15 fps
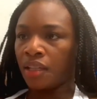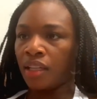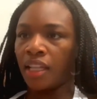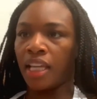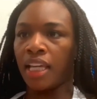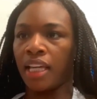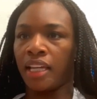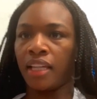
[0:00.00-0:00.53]

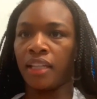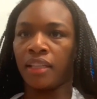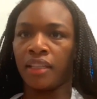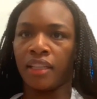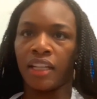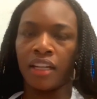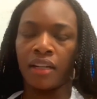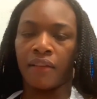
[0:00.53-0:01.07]
And,
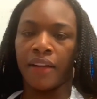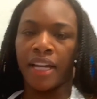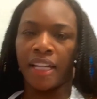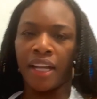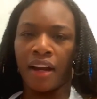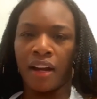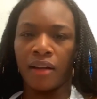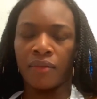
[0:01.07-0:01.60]

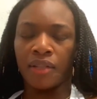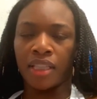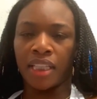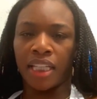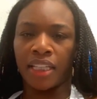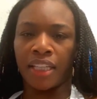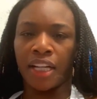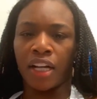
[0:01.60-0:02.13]
Eddie Hearn was
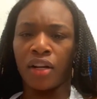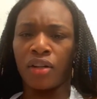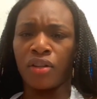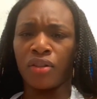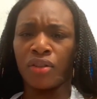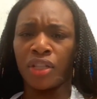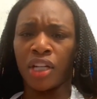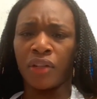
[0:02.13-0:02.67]
saying like,
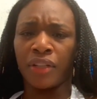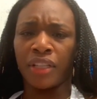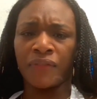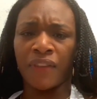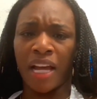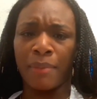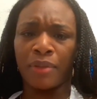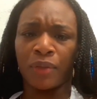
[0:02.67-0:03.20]
oh no, this
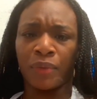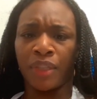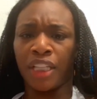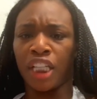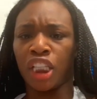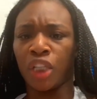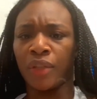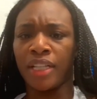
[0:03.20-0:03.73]
fight
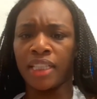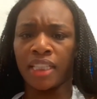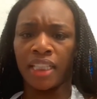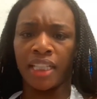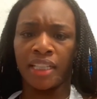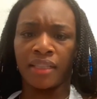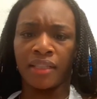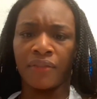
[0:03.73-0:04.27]
between
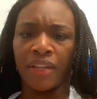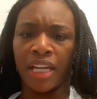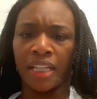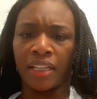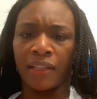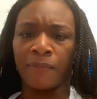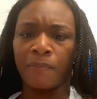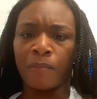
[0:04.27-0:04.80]
Claressa and
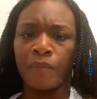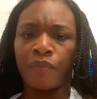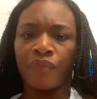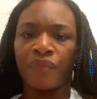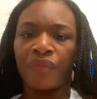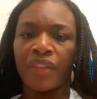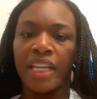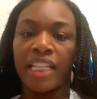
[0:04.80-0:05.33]
Savannah
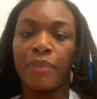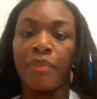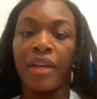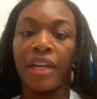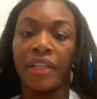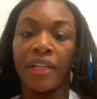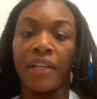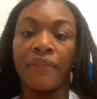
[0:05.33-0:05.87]
is
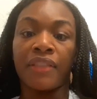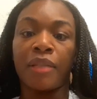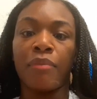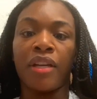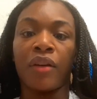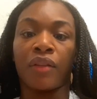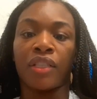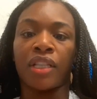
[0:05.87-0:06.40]
big enough to
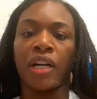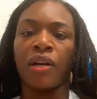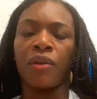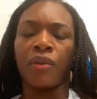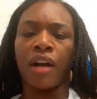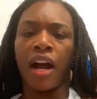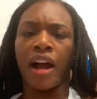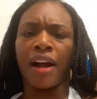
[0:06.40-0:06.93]
be on its
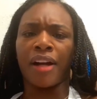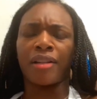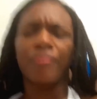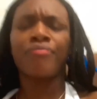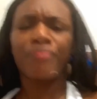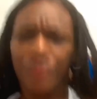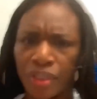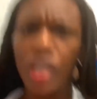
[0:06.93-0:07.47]
own card.
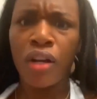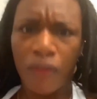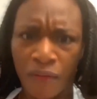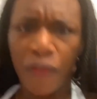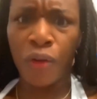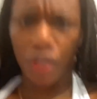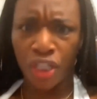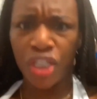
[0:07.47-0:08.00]

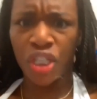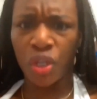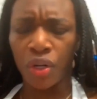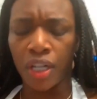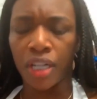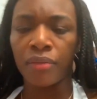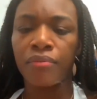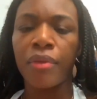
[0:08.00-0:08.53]
For
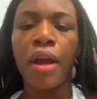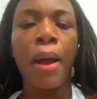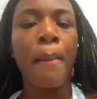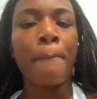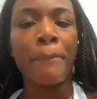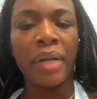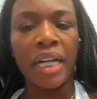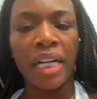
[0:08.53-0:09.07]
sure.
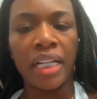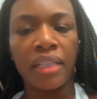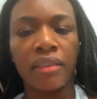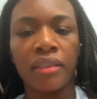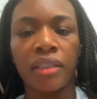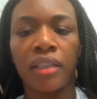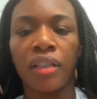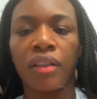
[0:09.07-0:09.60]
But
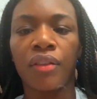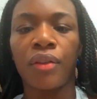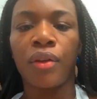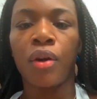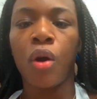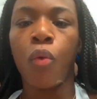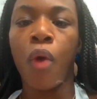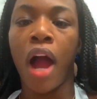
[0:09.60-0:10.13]

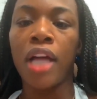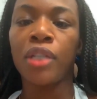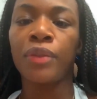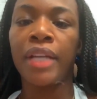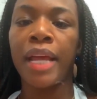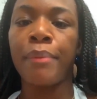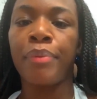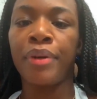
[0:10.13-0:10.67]
why do
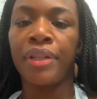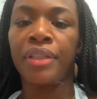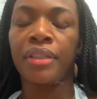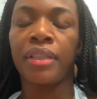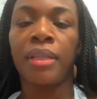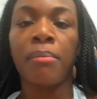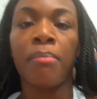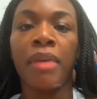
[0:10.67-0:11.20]
they
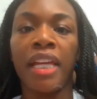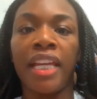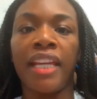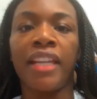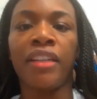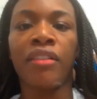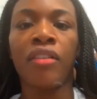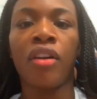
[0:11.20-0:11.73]
put the
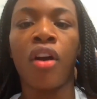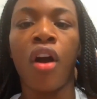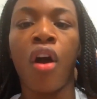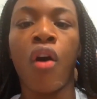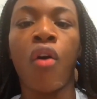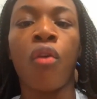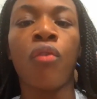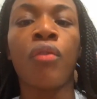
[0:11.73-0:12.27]
men
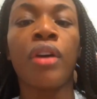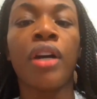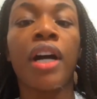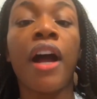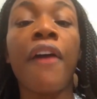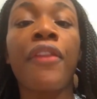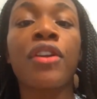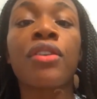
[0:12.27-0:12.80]
on
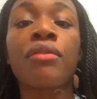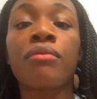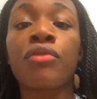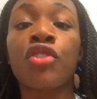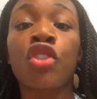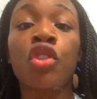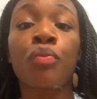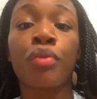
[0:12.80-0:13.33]
other
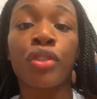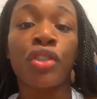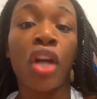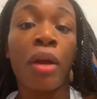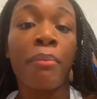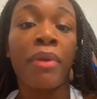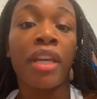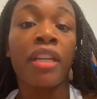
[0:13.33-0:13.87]

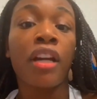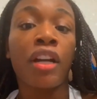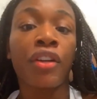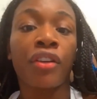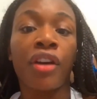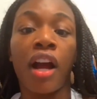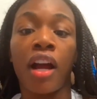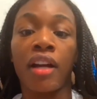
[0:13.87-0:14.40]
superstar men
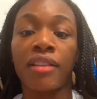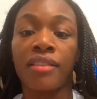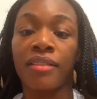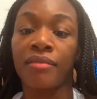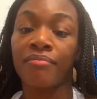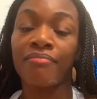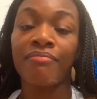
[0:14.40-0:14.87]
undercards?